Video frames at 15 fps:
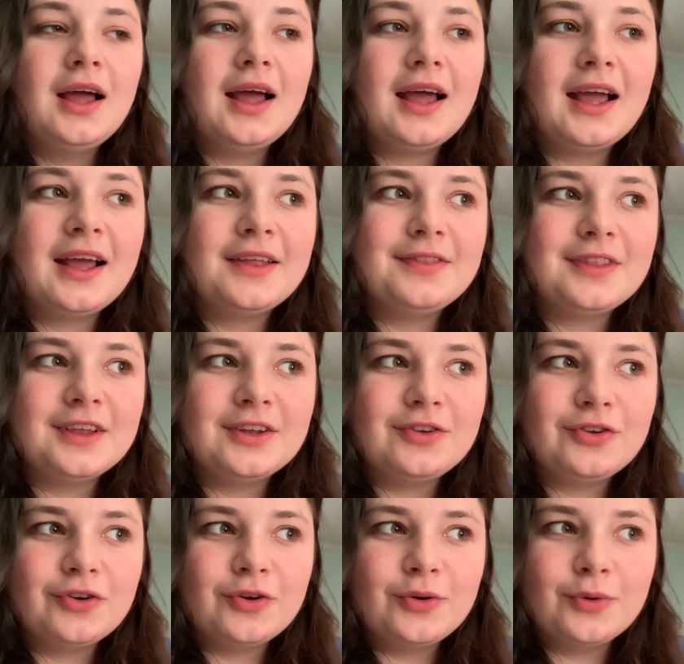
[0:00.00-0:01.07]
And
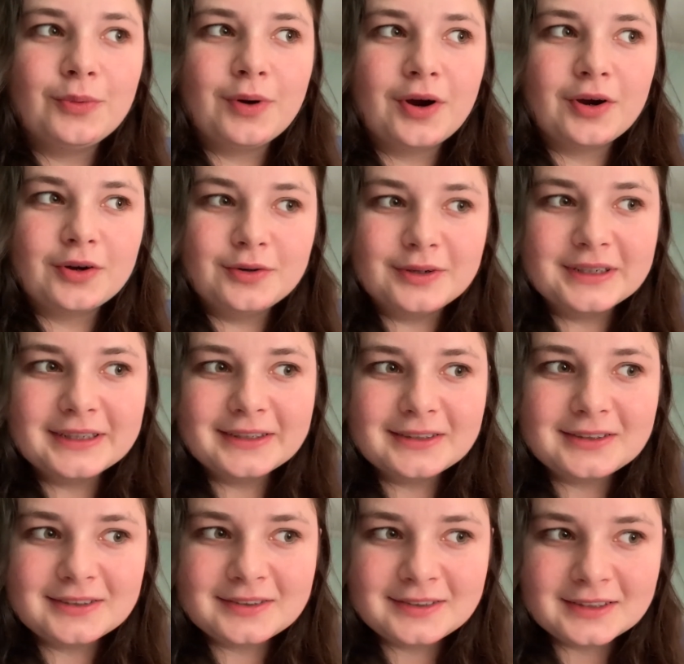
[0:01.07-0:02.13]
then you are going
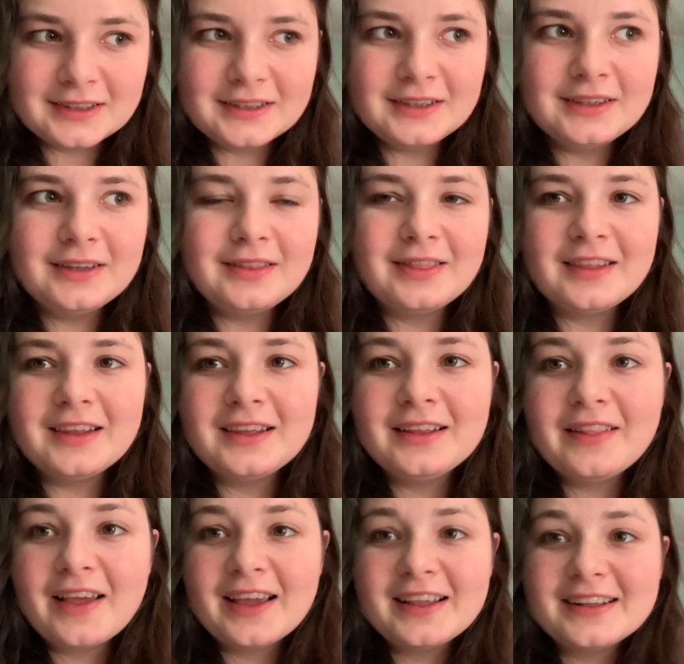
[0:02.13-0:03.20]
to see the
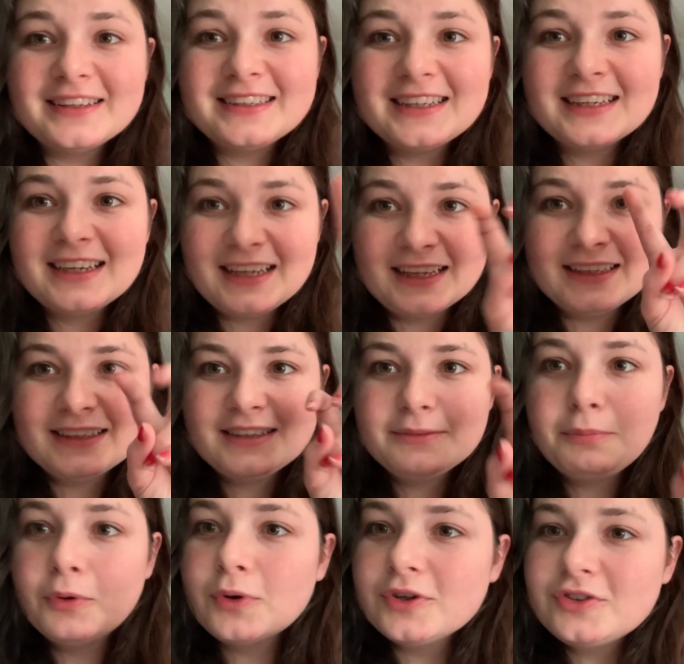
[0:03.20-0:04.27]
like
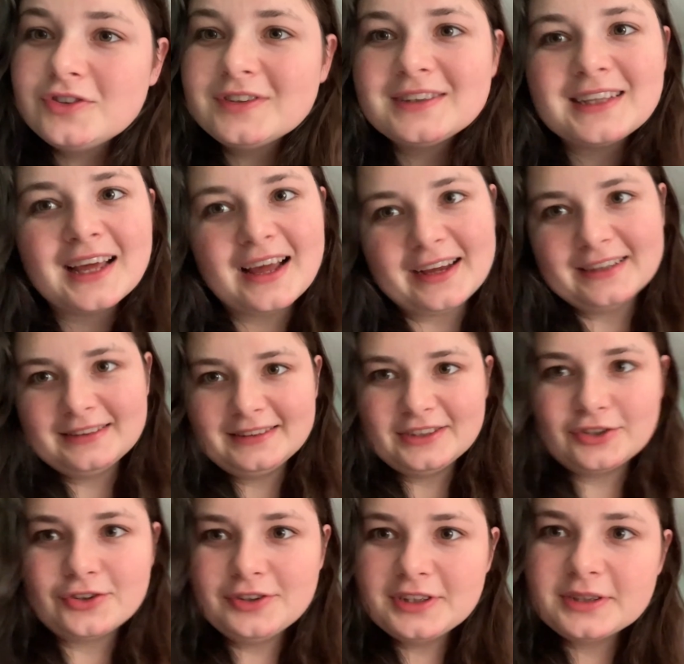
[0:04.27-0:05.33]
end portion that I
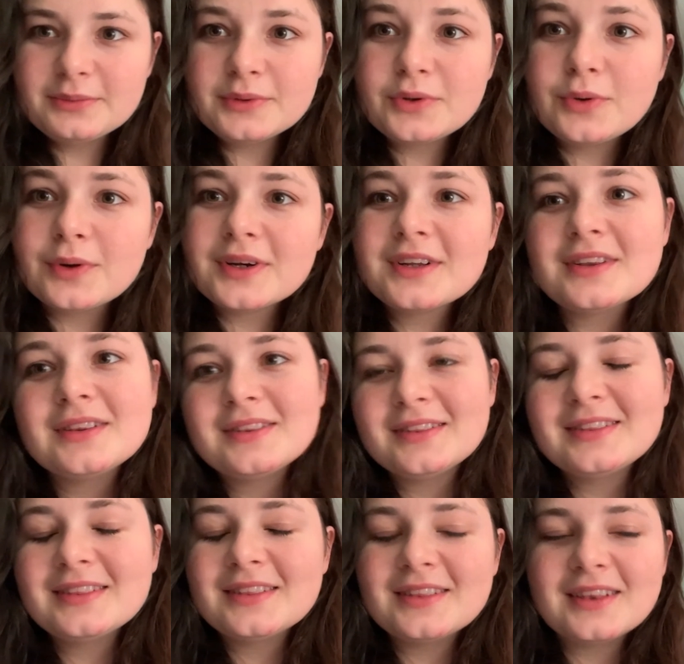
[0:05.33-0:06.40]
literally recorded
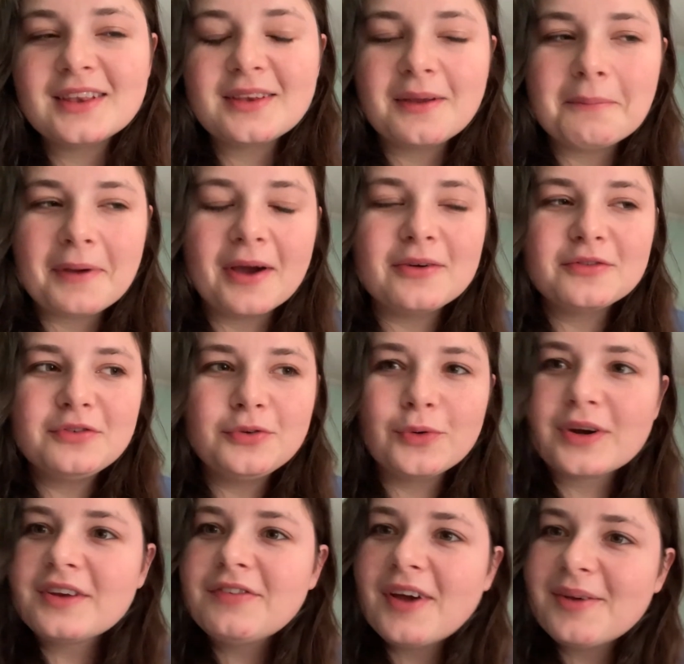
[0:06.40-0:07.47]
about
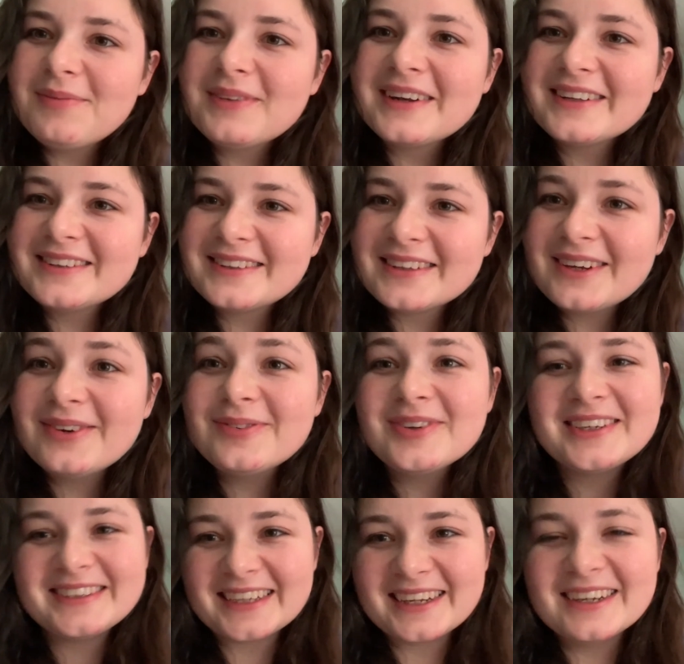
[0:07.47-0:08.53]
forty-five minutes ago
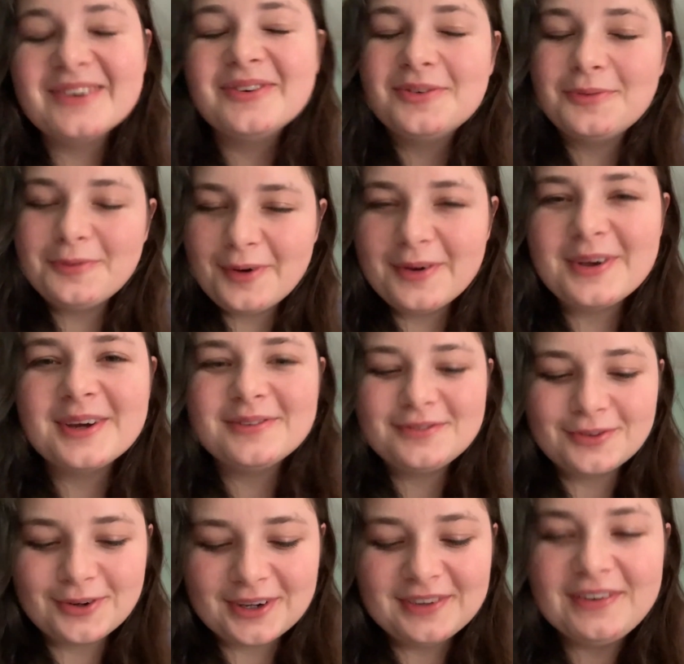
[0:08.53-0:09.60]
because I woke up
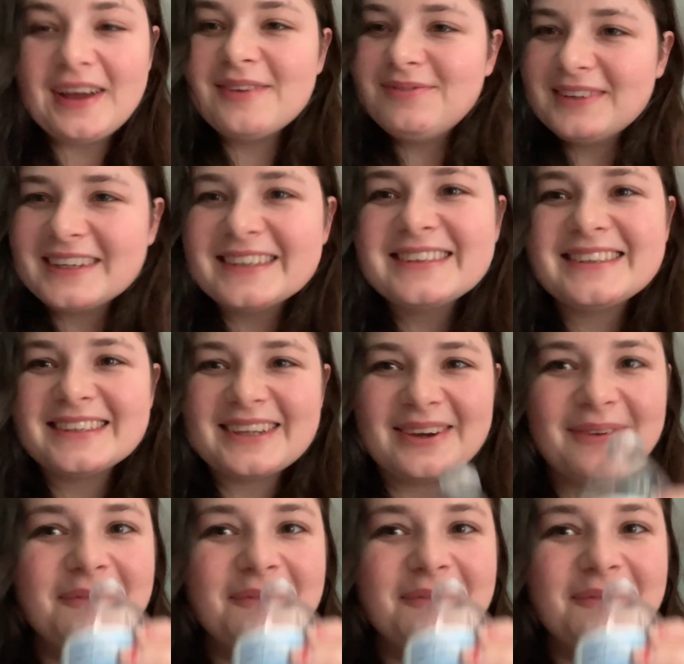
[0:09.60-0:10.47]
forty-five minutes ago.